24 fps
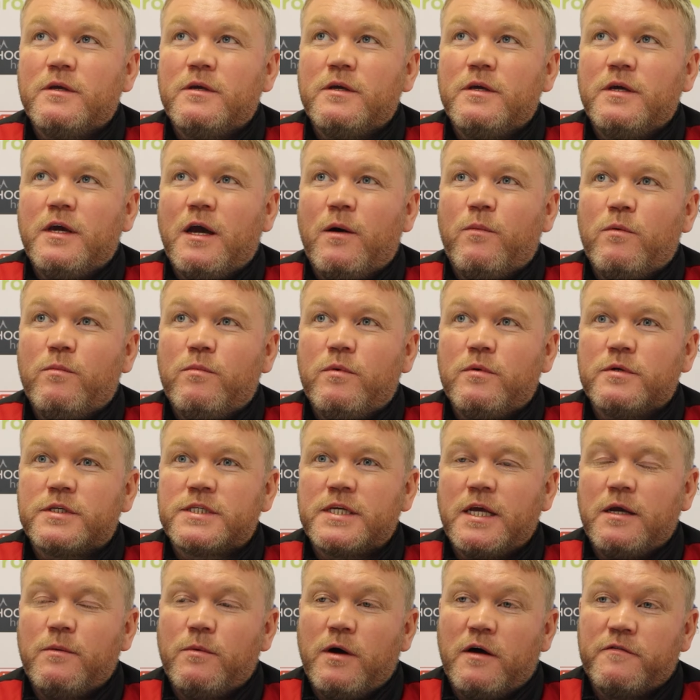we'll
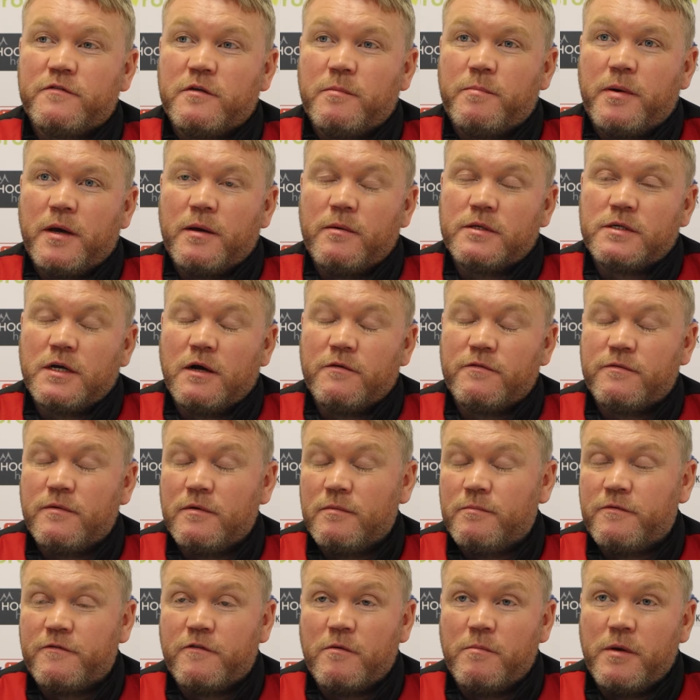see. We'll have to pick the
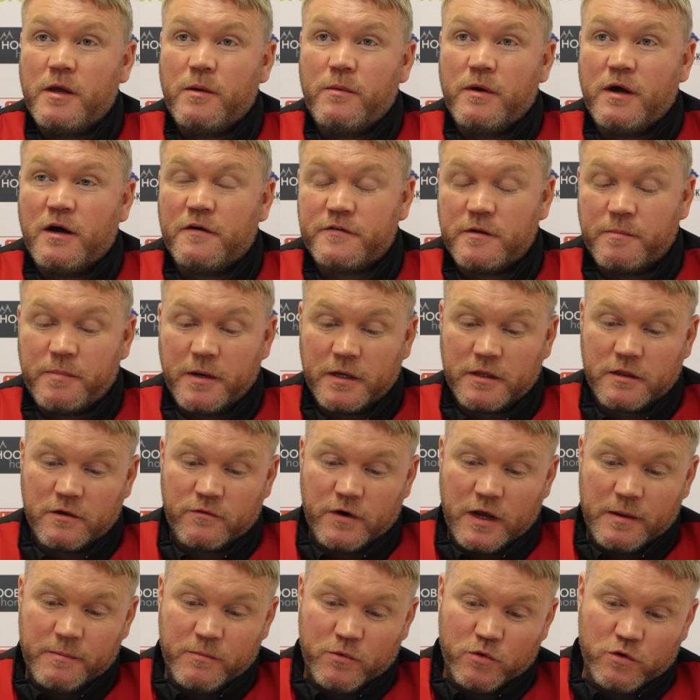tough. For me, we have to pick the
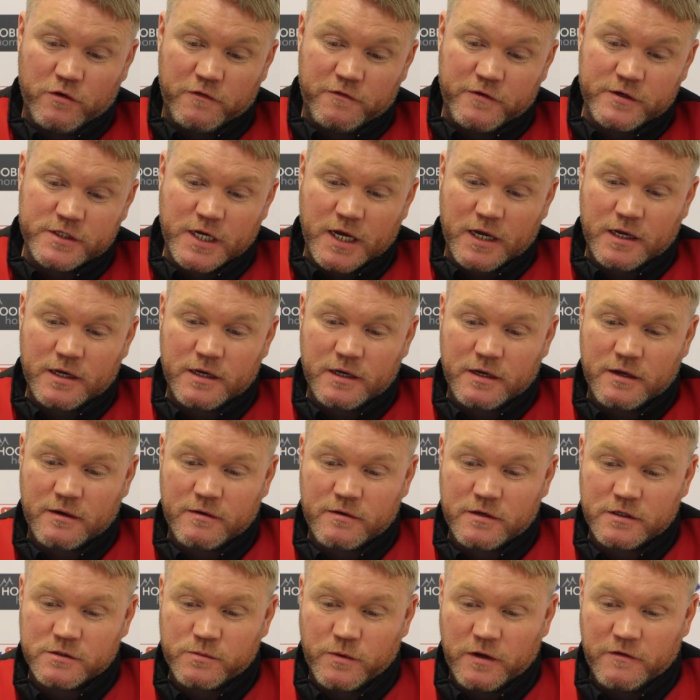right move for Jack
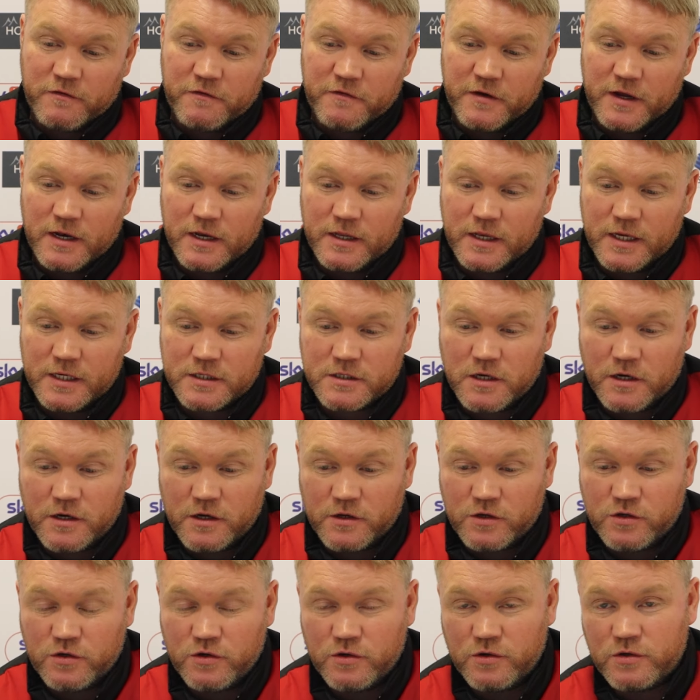because we feel that he's got
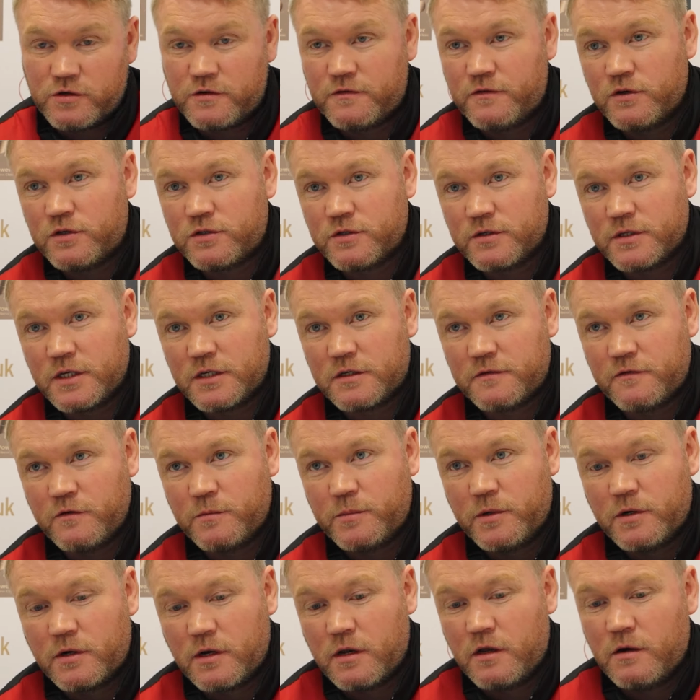a huge future at this
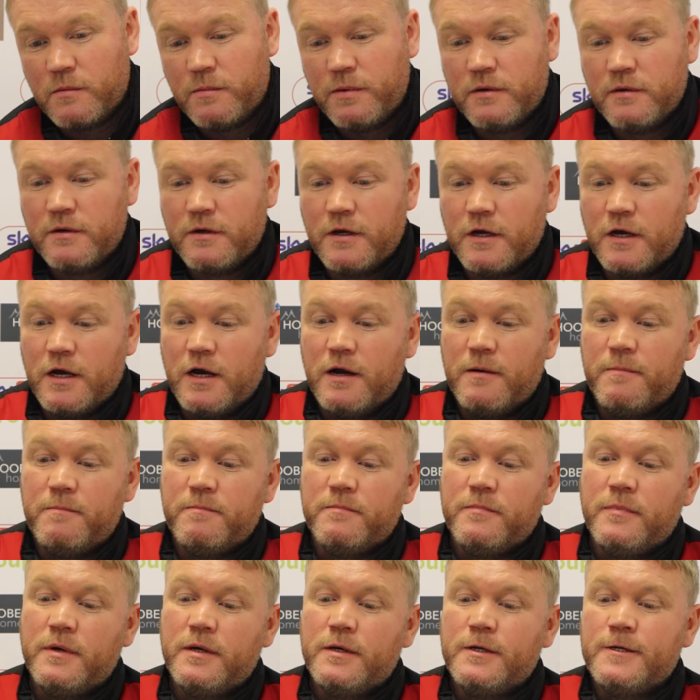football
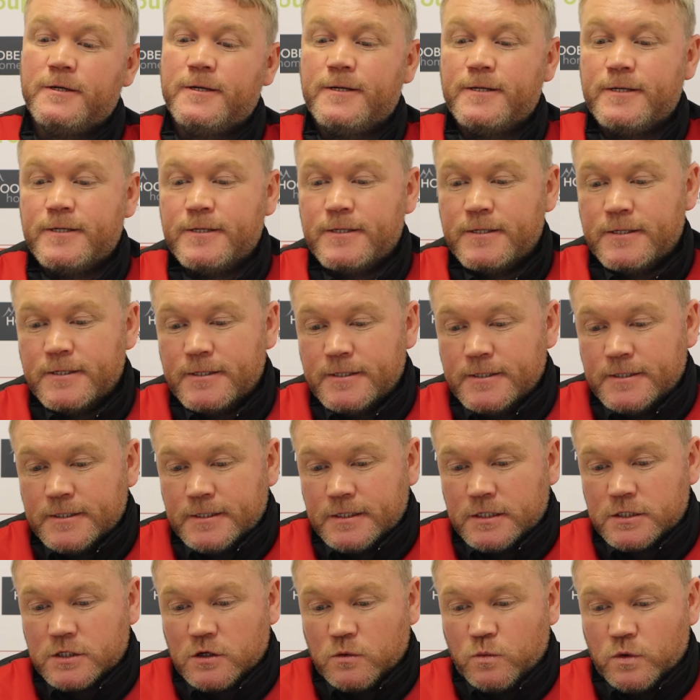club.
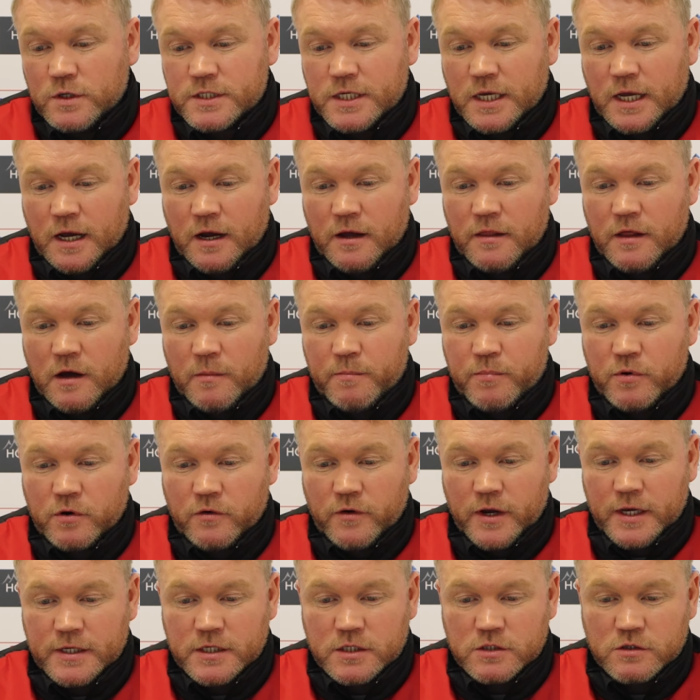So we'll see how that
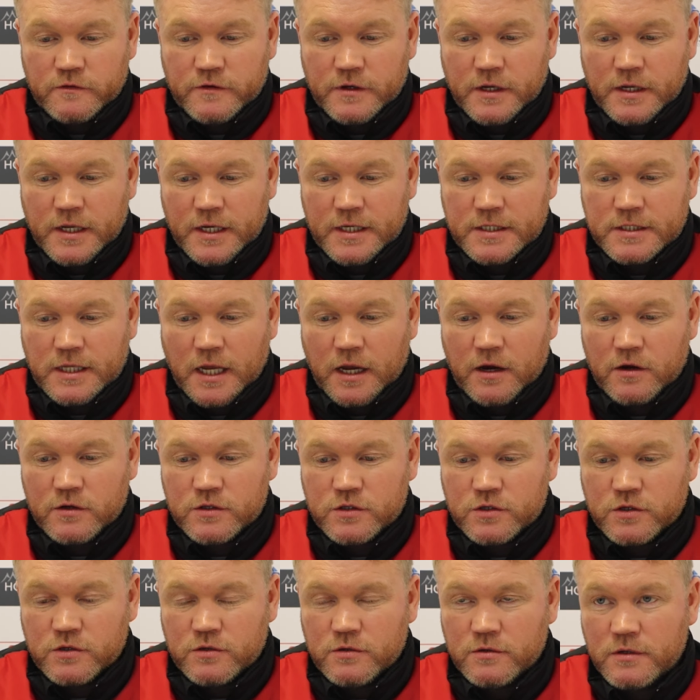progresses over the next day or
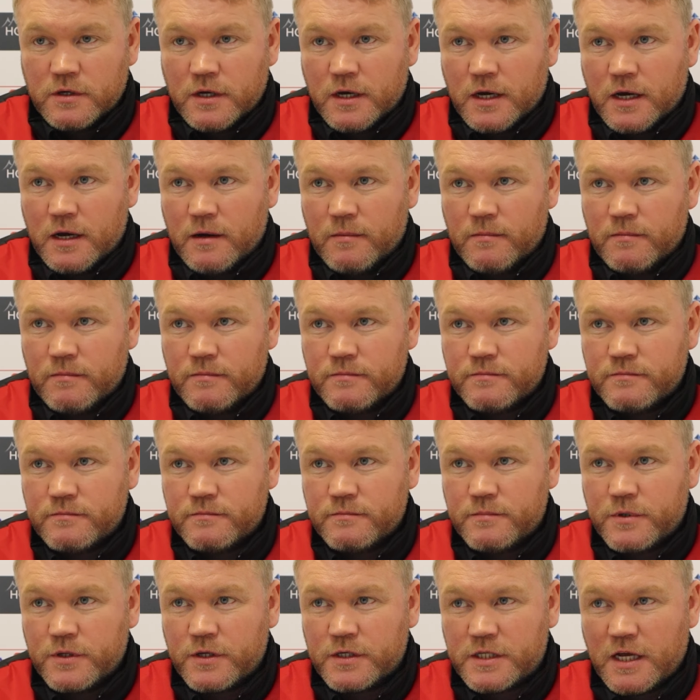two.
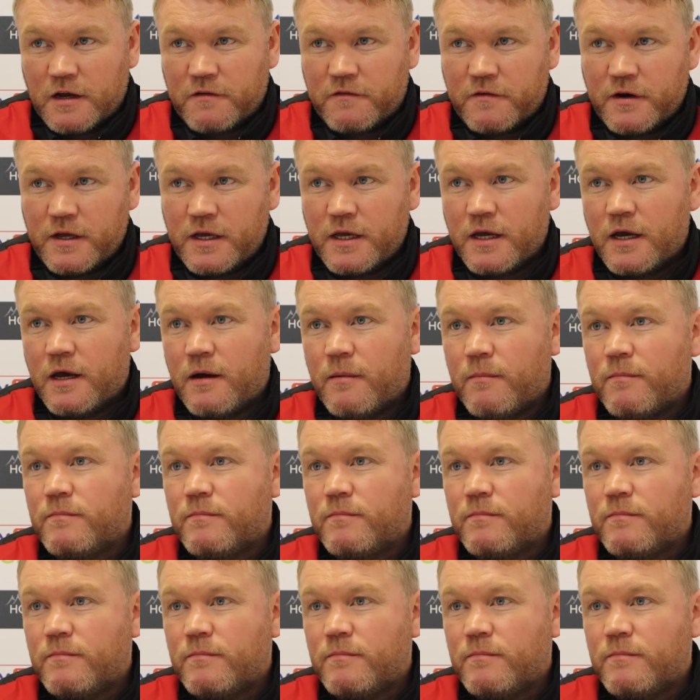But there's definitely